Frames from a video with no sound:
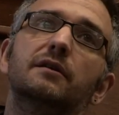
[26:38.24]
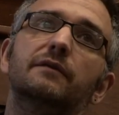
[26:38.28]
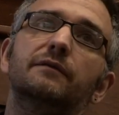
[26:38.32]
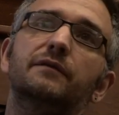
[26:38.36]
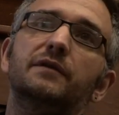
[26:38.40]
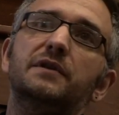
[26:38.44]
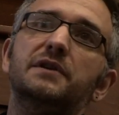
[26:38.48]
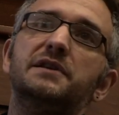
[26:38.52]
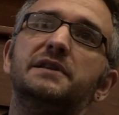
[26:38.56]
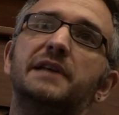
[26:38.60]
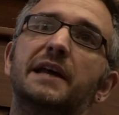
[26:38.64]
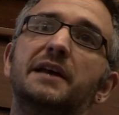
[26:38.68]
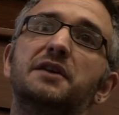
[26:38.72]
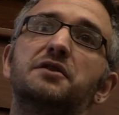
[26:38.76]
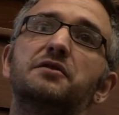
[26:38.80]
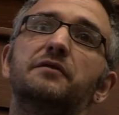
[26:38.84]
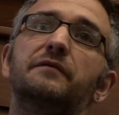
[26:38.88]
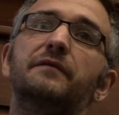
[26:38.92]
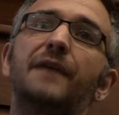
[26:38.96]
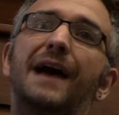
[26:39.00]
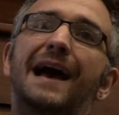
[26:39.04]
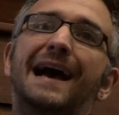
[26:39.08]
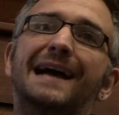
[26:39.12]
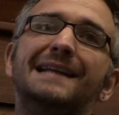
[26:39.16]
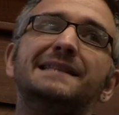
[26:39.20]
for the sake
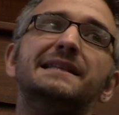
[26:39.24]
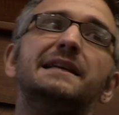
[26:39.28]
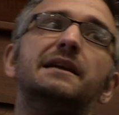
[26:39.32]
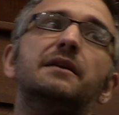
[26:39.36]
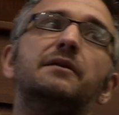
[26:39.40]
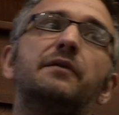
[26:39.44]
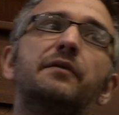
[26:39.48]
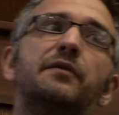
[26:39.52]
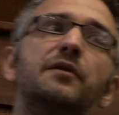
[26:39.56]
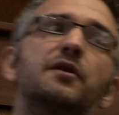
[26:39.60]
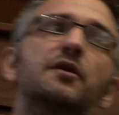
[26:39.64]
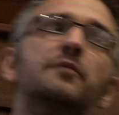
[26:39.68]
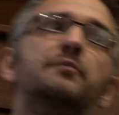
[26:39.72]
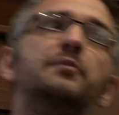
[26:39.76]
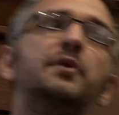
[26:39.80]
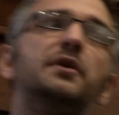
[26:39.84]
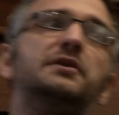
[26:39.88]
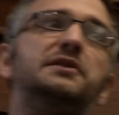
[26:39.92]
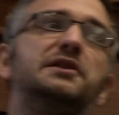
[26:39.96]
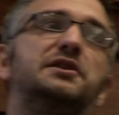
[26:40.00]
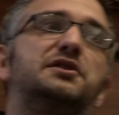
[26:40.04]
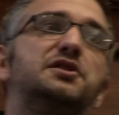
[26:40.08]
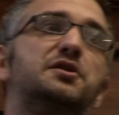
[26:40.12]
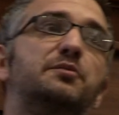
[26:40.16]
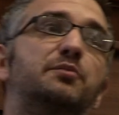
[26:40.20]
of adding
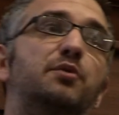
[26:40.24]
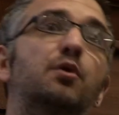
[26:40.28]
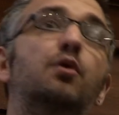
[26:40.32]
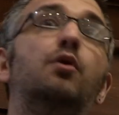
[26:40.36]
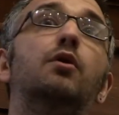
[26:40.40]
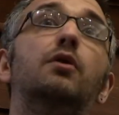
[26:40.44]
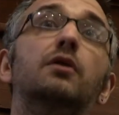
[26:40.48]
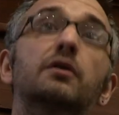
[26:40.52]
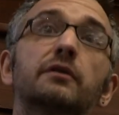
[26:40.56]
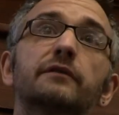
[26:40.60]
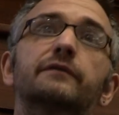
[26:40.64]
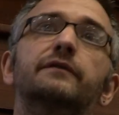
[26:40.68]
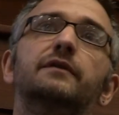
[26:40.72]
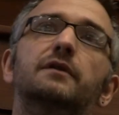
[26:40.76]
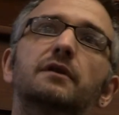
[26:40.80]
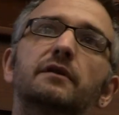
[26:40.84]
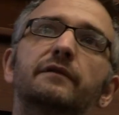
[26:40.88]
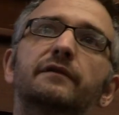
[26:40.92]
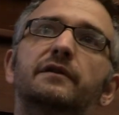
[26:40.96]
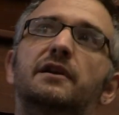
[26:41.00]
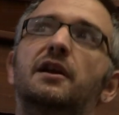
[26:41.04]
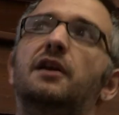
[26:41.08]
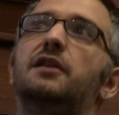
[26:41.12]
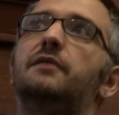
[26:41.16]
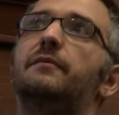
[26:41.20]
third-party support
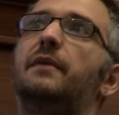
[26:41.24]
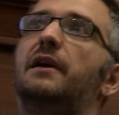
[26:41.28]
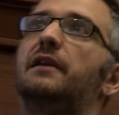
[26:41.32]
of another